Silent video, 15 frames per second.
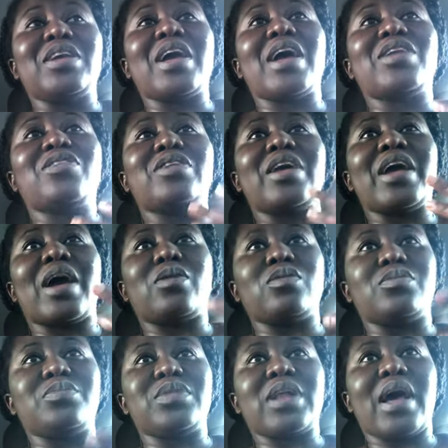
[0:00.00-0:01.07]
other day,
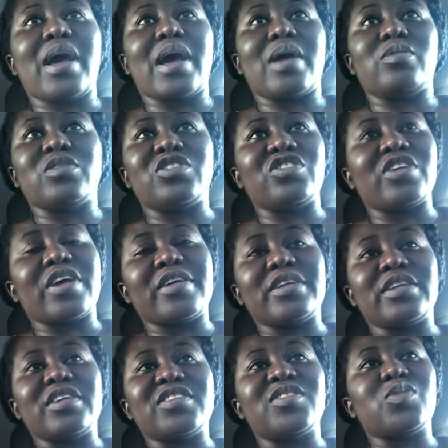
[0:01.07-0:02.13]
I was sharing
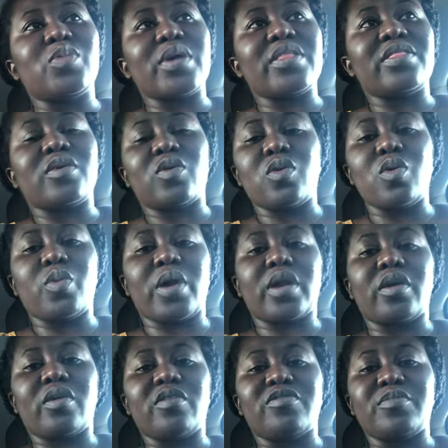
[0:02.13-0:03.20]
this with a
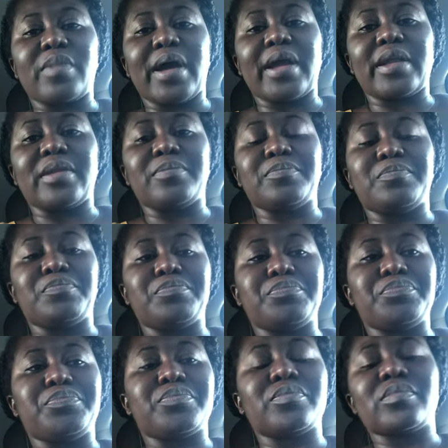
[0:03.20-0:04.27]
co-worker of mine.
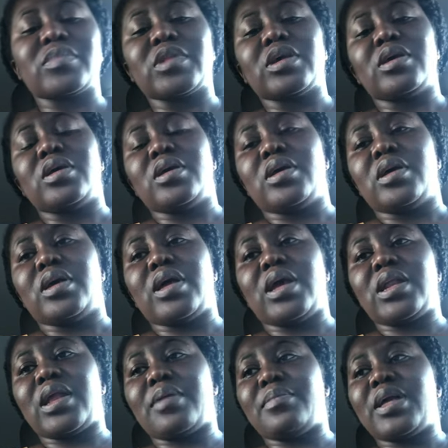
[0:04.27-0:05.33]

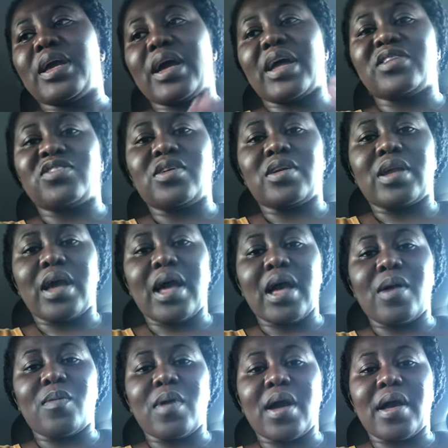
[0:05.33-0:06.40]
And I make a turn
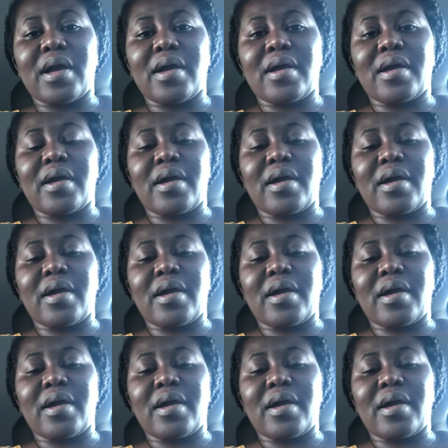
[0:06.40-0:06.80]
how I,